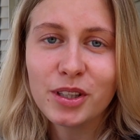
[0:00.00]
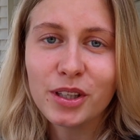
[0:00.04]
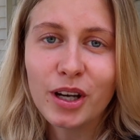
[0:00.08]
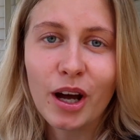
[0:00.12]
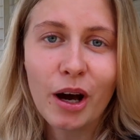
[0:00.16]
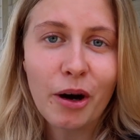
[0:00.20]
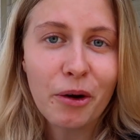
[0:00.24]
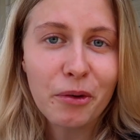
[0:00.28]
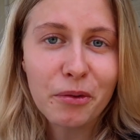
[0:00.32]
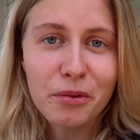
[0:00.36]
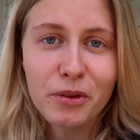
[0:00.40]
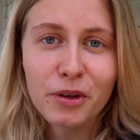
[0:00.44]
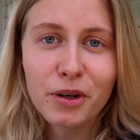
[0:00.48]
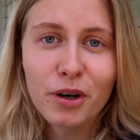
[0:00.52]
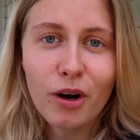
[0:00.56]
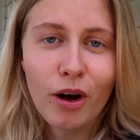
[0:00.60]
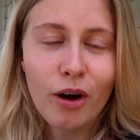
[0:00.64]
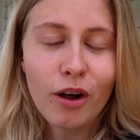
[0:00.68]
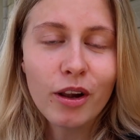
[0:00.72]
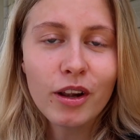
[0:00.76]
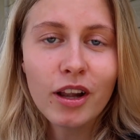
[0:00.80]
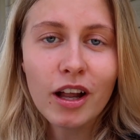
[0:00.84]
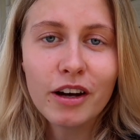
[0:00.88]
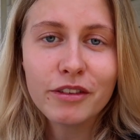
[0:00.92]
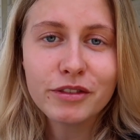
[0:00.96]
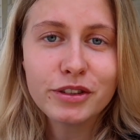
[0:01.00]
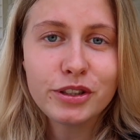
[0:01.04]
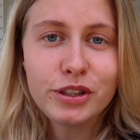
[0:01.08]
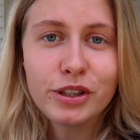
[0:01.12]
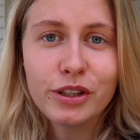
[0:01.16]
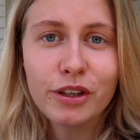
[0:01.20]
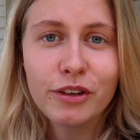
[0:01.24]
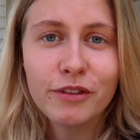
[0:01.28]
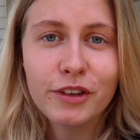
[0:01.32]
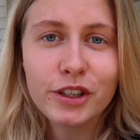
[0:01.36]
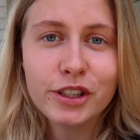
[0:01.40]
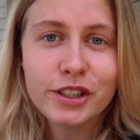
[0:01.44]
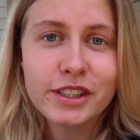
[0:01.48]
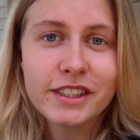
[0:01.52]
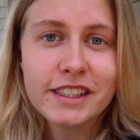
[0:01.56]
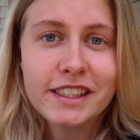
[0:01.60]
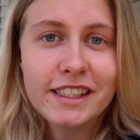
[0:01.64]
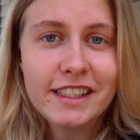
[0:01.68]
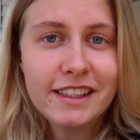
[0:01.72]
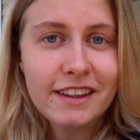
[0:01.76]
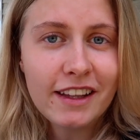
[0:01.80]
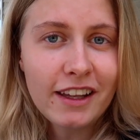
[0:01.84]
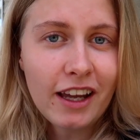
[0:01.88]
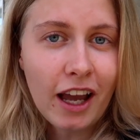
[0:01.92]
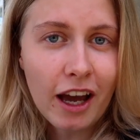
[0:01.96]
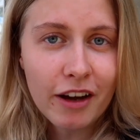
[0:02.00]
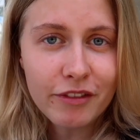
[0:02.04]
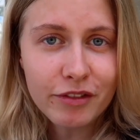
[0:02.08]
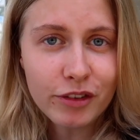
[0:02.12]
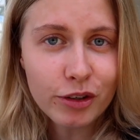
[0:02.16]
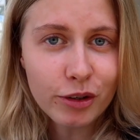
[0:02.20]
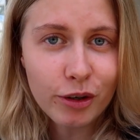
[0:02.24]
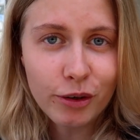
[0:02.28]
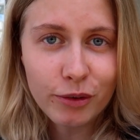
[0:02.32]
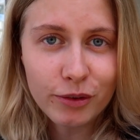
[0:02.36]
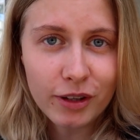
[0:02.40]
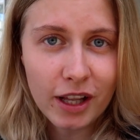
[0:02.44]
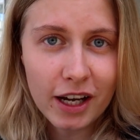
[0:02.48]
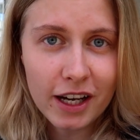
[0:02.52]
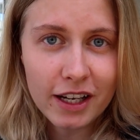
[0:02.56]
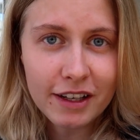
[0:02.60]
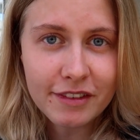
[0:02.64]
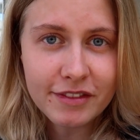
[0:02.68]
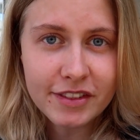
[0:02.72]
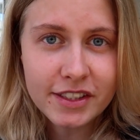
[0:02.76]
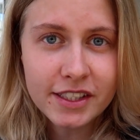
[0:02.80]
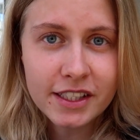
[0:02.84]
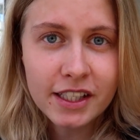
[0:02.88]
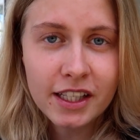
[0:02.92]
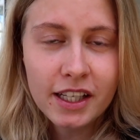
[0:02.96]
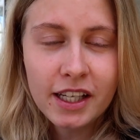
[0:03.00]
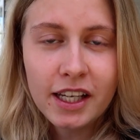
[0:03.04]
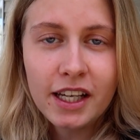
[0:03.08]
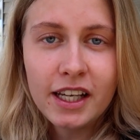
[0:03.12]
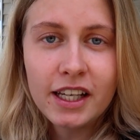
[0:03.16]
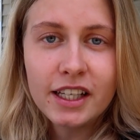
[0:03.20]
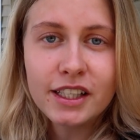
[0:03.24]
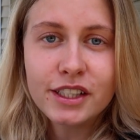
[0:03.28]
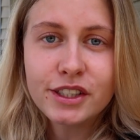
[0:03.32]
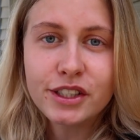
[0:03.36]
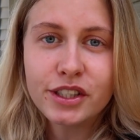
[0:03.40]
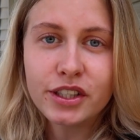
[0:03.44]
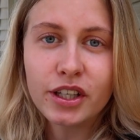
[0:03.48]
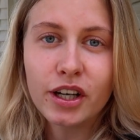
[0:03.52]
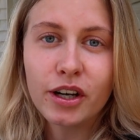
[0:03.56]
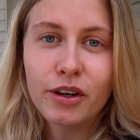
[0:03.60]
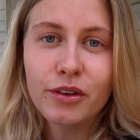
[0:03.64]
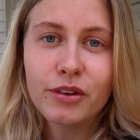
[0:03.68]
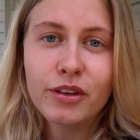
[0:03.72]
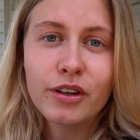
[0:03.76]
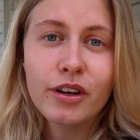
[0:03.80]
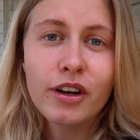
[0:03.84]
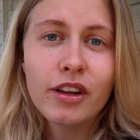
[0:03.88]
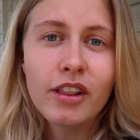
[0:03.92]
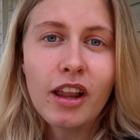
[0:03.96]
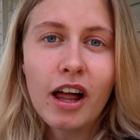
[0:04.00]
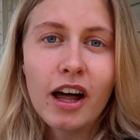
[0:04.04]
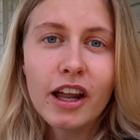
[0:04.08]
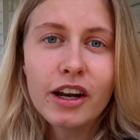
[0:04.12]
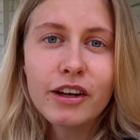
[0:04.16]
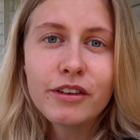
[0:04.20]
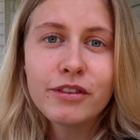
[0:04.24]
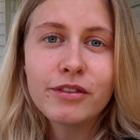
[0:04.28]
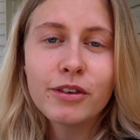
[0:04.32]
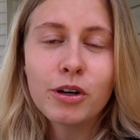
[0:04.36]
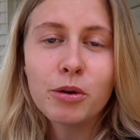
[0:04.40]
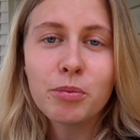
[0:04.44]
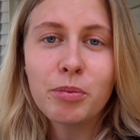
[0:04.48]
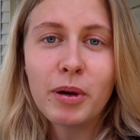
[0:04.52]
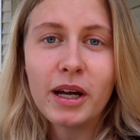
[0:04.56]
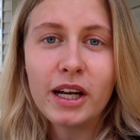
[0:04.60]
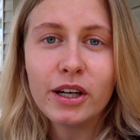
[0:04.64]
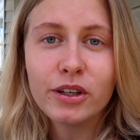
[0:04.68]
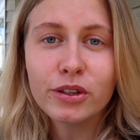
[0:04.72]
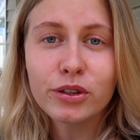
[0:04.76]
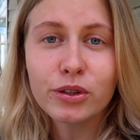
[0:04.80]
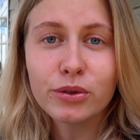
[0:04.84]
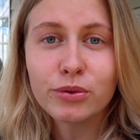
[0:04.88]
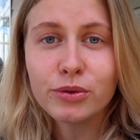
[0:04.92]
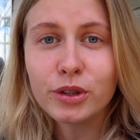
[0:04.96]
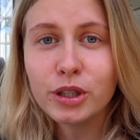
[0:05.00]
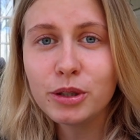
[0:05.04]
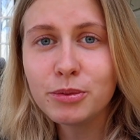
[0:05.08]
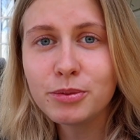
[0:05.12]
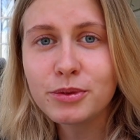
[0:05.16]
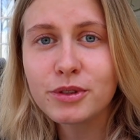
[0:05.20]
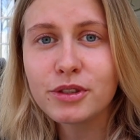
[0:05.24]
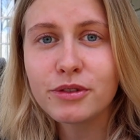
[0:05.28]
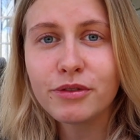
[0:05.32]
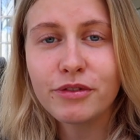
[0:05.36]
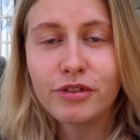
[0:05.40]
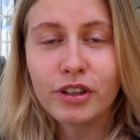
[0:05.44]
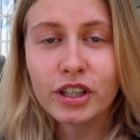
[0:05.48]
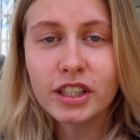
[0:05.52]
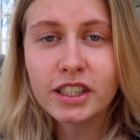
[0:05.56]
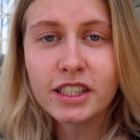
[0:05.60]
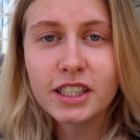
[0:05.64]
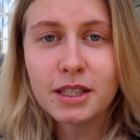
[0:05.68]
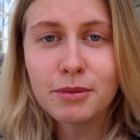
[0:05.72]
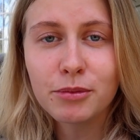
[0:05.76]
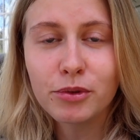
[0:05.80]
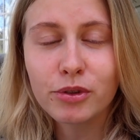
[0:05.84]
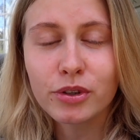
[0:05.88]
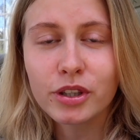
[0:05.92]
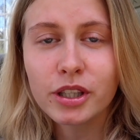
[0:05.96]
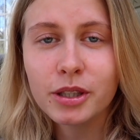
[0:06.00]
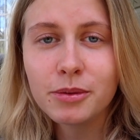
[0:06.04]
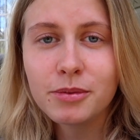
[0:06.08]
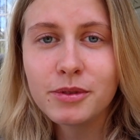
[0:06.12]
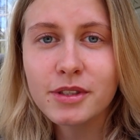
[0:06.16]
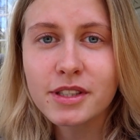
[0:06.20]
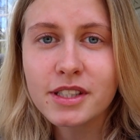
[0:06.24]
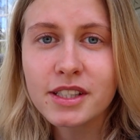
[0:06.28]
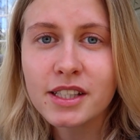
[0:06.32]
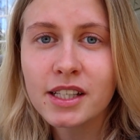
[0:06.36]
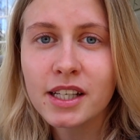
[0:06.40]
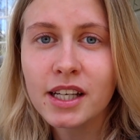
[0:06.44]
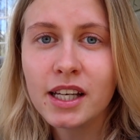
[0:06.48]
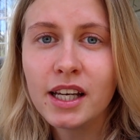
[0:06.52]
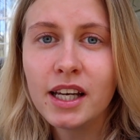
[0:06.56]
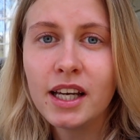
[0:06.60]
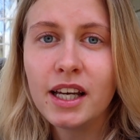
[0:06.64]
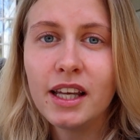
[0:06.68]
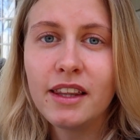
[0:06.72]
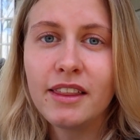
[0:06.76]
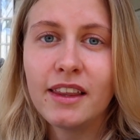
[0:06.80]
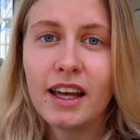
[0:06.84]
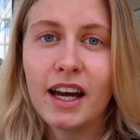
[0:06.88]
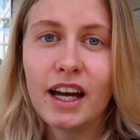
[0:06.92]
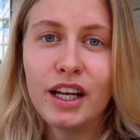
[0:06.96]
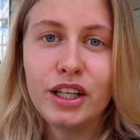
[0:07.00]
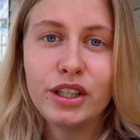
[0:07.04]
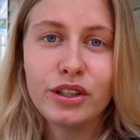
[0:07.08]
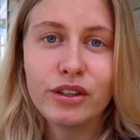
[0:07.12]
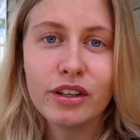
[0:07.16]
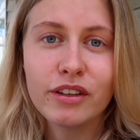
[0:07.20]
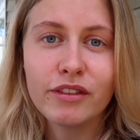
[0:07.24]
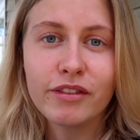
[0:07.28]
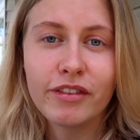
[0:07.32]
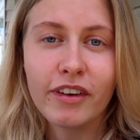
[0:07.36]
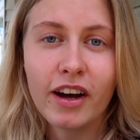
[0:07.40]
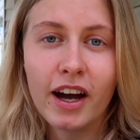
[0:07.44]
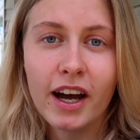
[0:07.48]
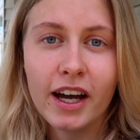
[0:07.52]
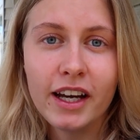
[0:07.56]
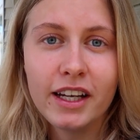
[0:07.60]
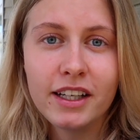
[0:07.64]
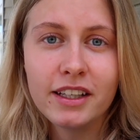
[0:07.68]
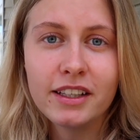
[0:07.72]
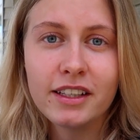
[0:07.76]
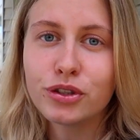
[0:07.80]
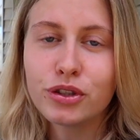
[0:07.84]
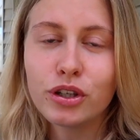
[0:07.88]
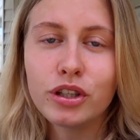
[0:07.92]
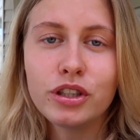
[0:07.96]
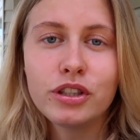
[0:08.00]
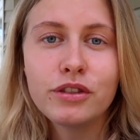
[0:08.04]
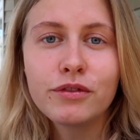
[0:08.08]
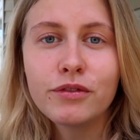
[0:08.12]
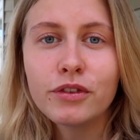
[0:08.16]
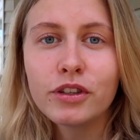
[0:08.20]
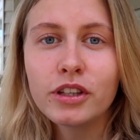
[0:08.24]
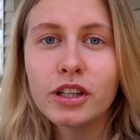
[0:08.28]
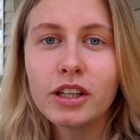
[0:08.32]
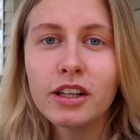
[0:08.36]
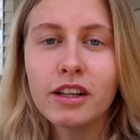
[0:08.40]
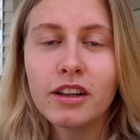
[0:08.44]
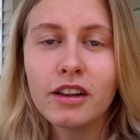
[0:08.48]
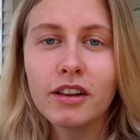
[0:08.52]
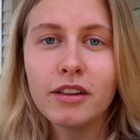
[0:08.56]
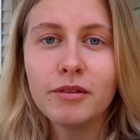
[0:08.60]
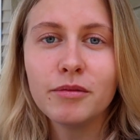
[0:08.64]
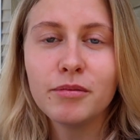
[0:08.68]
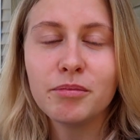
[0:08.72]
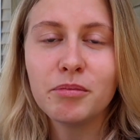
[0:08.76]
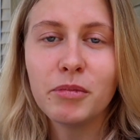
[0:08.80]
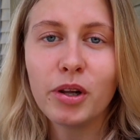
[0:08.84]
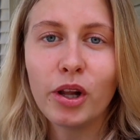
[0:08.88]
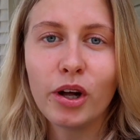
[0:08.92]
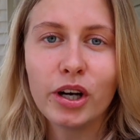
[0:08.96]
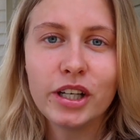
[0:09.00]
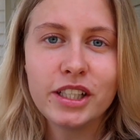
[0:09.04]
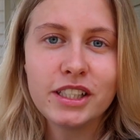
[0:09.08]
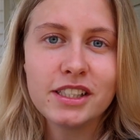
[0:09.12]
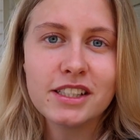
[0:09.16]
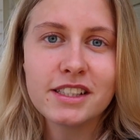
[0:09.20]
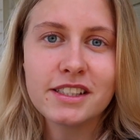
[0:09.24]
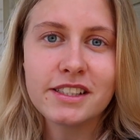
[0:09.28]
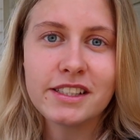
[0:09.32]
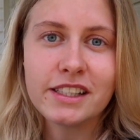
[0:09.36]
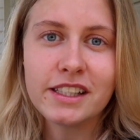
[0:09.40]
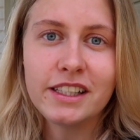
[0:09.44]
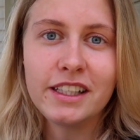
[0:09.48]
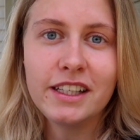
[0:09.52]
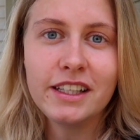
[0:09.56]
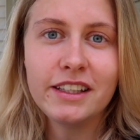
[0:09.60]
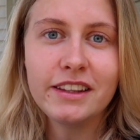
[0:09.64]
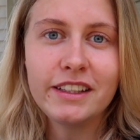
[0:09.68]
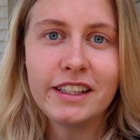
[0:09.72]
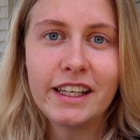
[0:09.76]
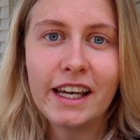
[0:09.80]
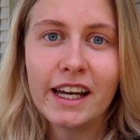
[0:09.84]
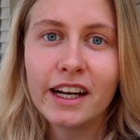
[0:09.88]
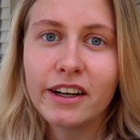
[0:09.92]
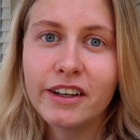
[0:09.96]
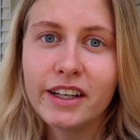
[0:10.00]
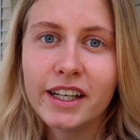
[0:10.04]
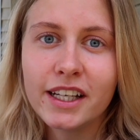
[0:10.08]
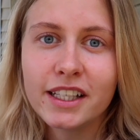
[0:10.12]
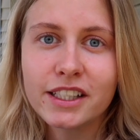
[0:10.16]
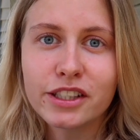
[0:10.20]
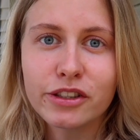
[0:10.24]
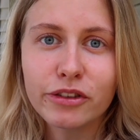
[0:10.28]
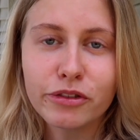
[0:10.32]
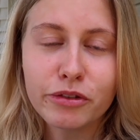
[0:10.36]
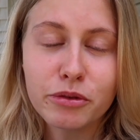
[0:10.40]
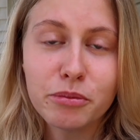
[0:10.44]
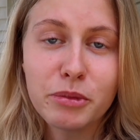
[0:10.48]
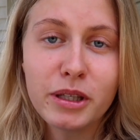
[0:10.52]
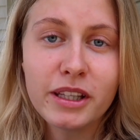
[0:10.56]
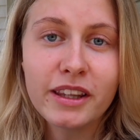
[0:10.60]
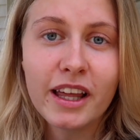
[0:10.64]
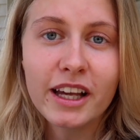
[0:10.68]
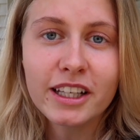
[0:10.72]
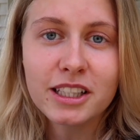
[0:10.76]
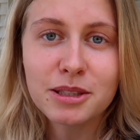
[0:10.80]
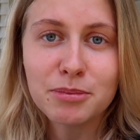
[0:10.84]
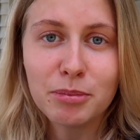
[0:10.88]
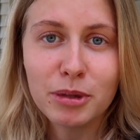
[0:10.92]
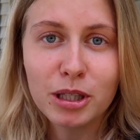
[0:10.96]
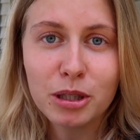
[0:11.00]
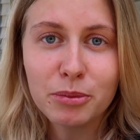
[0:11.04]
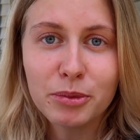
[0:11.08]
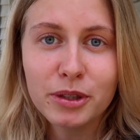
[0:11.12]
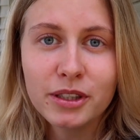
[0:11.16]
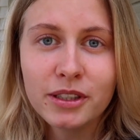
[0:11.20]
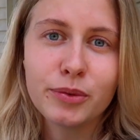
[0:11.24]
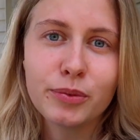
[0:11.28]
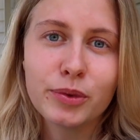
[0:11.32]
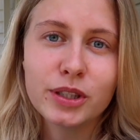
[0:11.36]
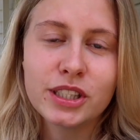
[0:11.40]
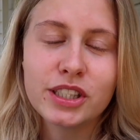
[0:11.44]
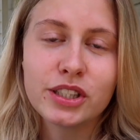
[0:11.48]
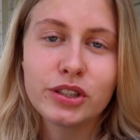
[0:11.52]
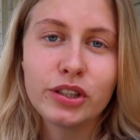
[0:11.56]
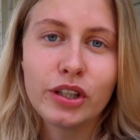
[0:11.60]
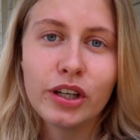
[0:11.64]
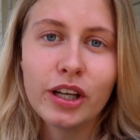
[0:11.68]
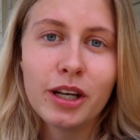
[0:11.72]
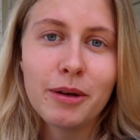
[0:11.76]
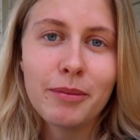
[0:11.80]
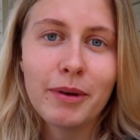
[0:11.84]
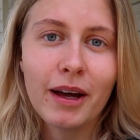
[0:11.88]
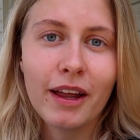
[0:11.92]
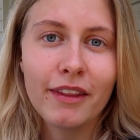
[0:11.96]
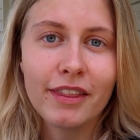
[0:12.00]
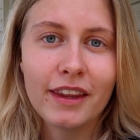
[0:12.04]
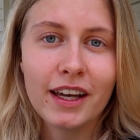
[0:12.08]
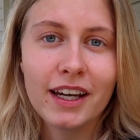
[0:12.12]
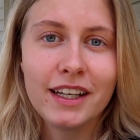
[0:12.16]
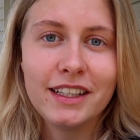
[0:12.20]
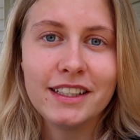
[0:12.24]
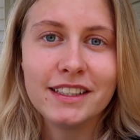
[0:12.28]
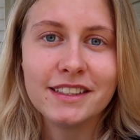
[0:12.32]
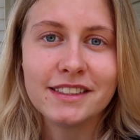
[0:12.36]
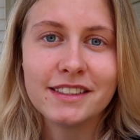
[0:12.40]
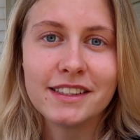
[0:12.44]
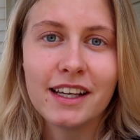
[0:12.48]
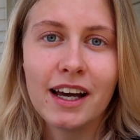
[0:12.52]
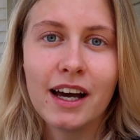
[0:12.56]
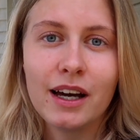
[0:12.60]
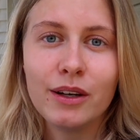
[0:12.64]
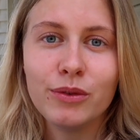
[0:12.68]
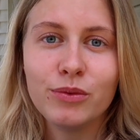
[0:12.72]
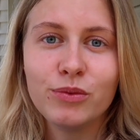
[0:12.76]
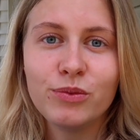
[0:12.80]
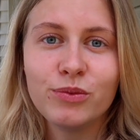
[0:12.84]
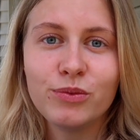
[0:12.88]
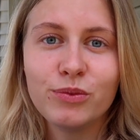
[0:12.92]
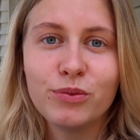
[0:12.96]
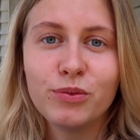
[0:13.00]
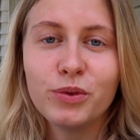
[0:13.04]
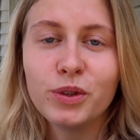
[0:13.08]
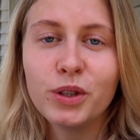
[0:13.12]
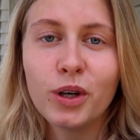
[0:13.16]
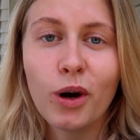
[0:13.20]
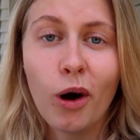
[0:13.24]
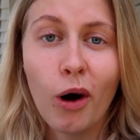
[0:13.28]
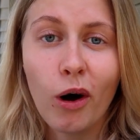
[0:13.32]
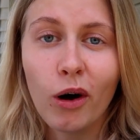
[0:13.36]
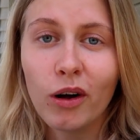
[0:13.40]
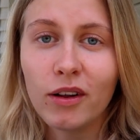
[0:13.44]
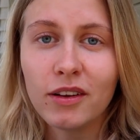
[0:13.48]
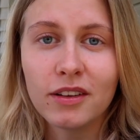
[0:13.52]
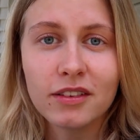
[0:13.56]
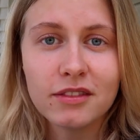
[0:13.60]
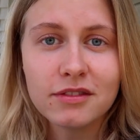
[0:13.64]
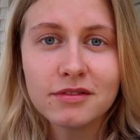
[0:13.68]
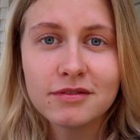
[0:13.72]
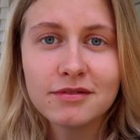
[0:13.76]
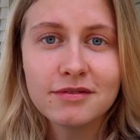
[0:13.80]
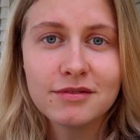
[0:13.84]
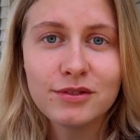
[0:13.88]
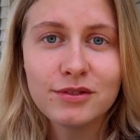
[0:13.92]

you know, they're all off to university, they have their own lives. So there are a lot of au pair groups, friendship groups that you can find. Search for the largest city in the area, so for me that's Melbourne. What's good about that is that we're all